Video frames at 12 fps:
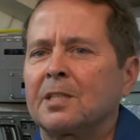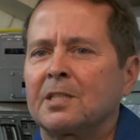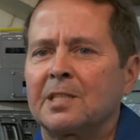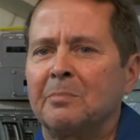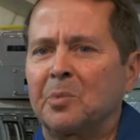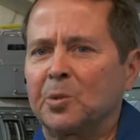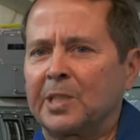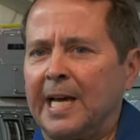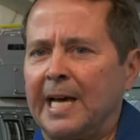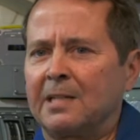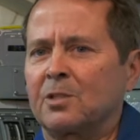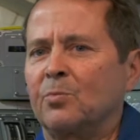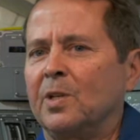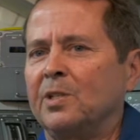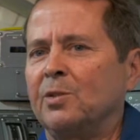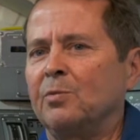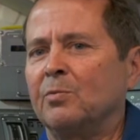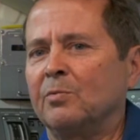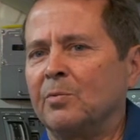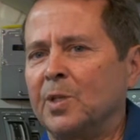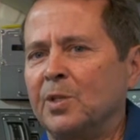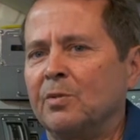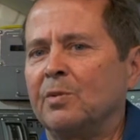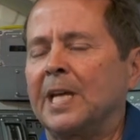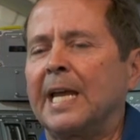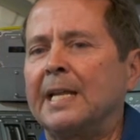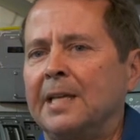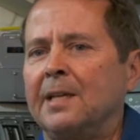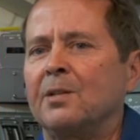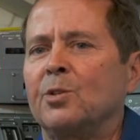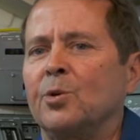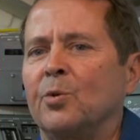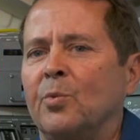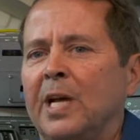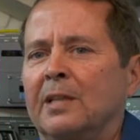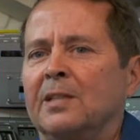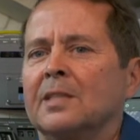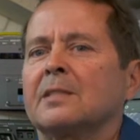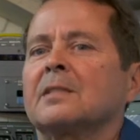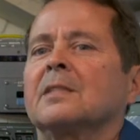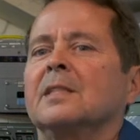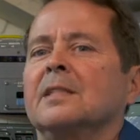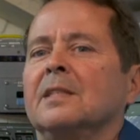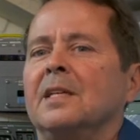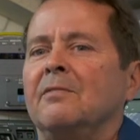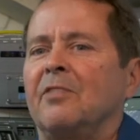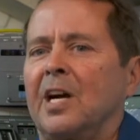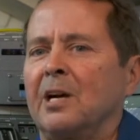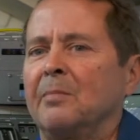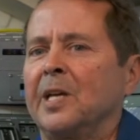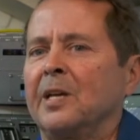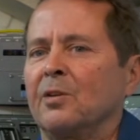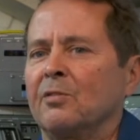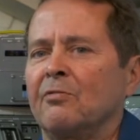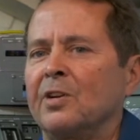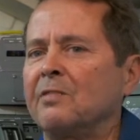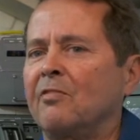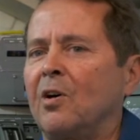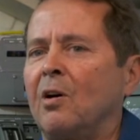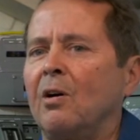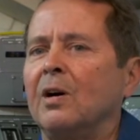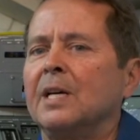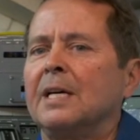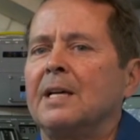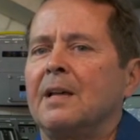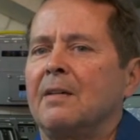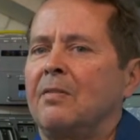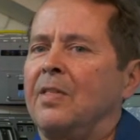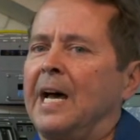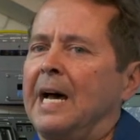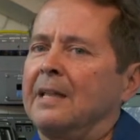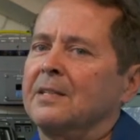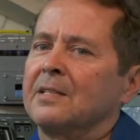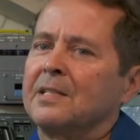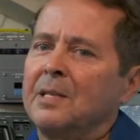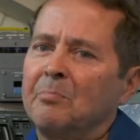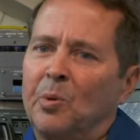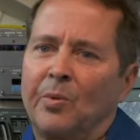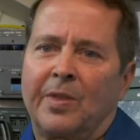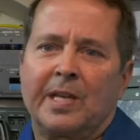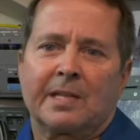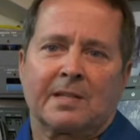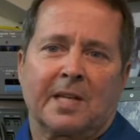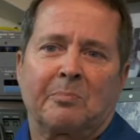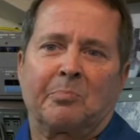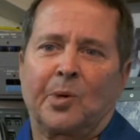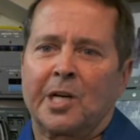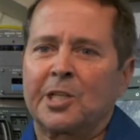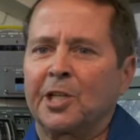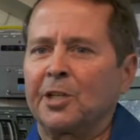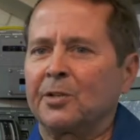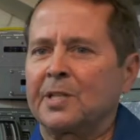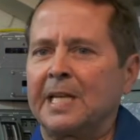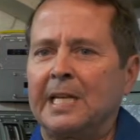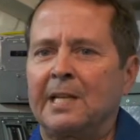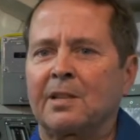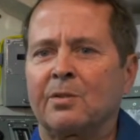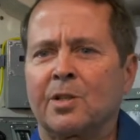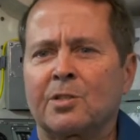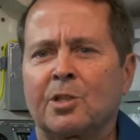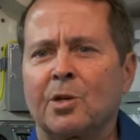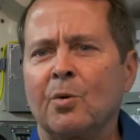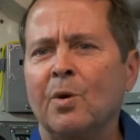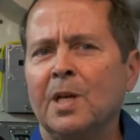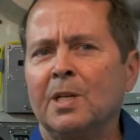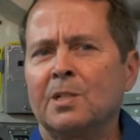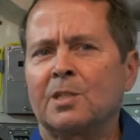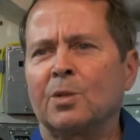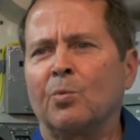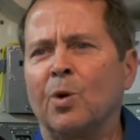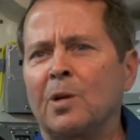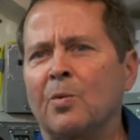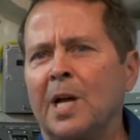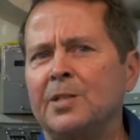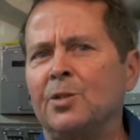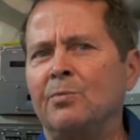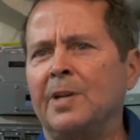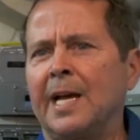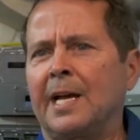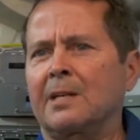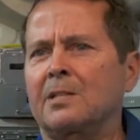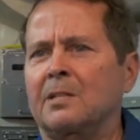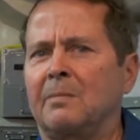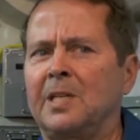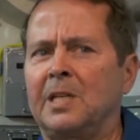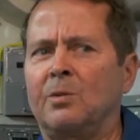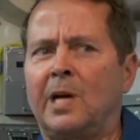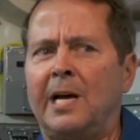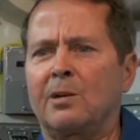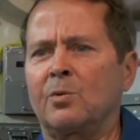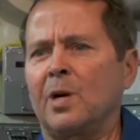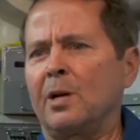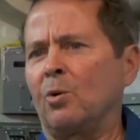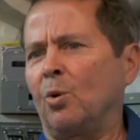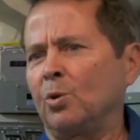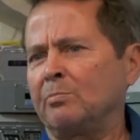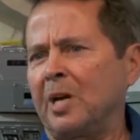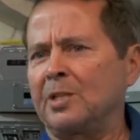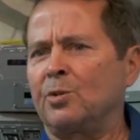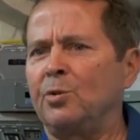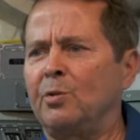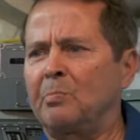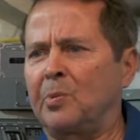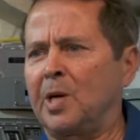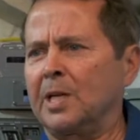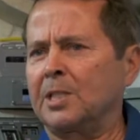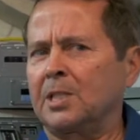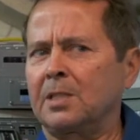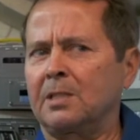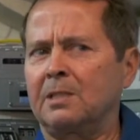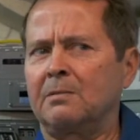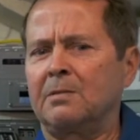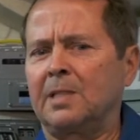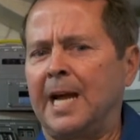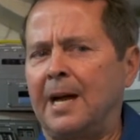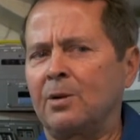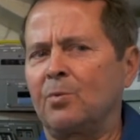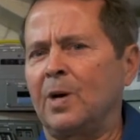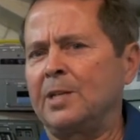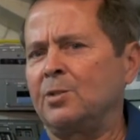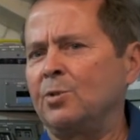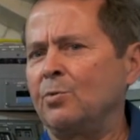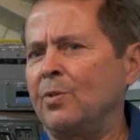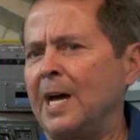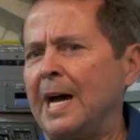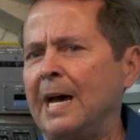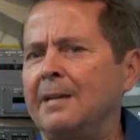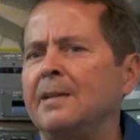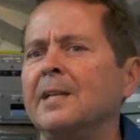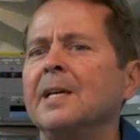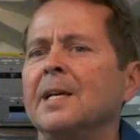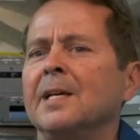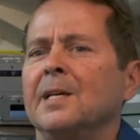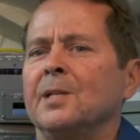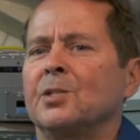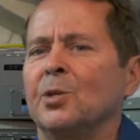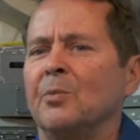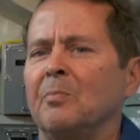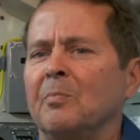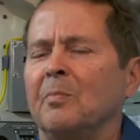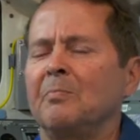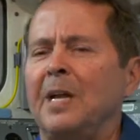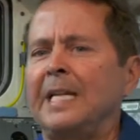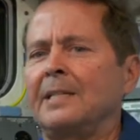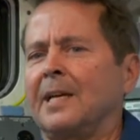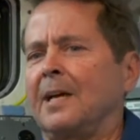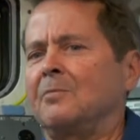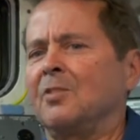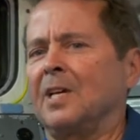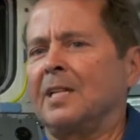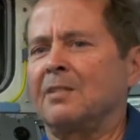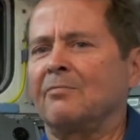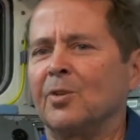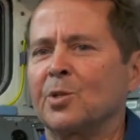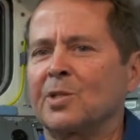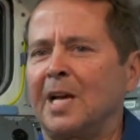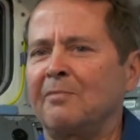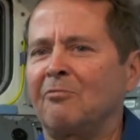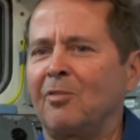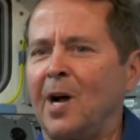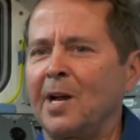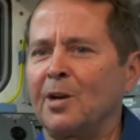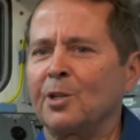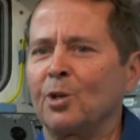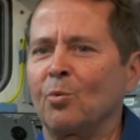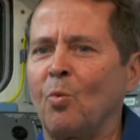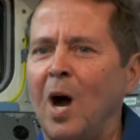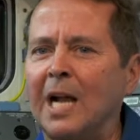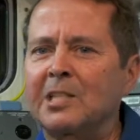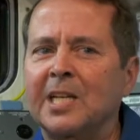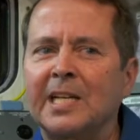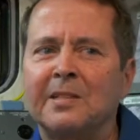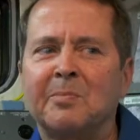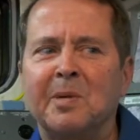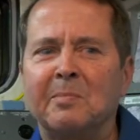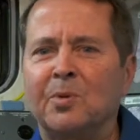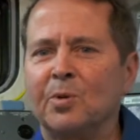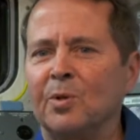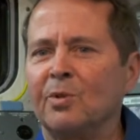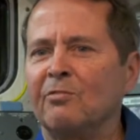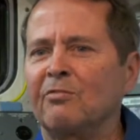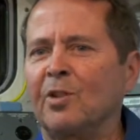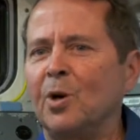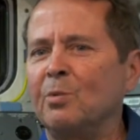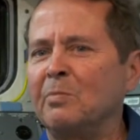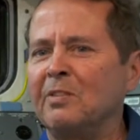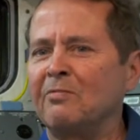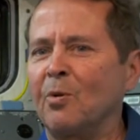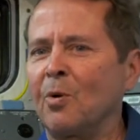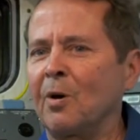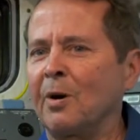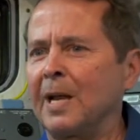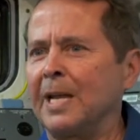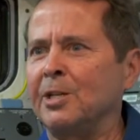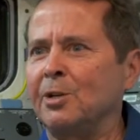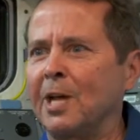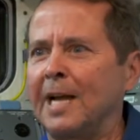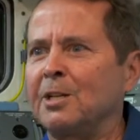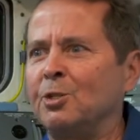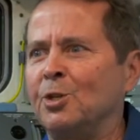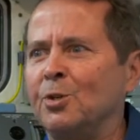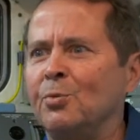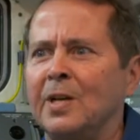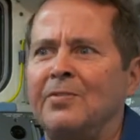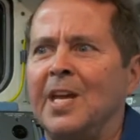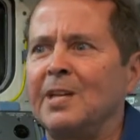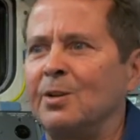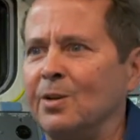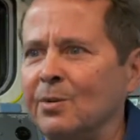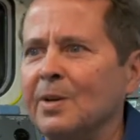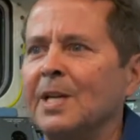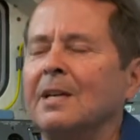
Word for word: the simple tasks when you get into a weightless environment or free fall, that simple things like brushing your teeth. So what do I do next? I mean, how do I hold my toothbrush? How do I do that? And so many times as a first-time flyer, you're watching the people who have flown before, and you kind of do what they do.